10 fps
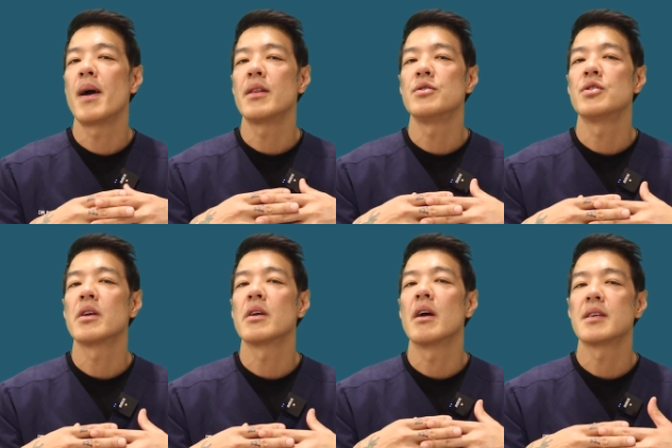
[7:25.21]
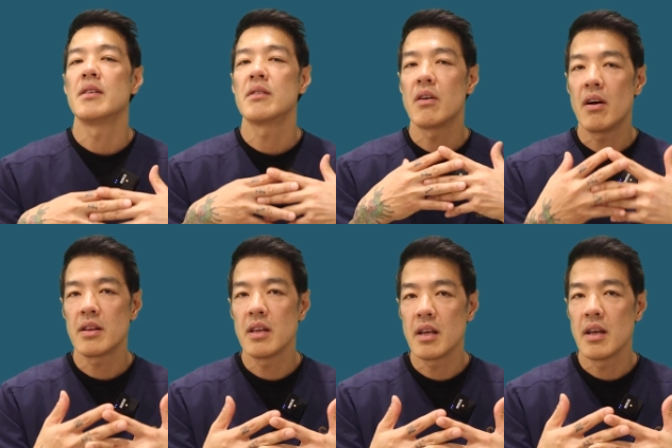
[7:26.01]
managing skin
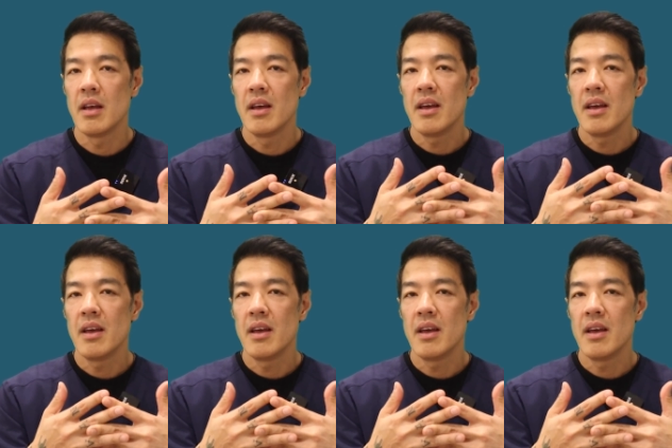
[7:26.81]
tightening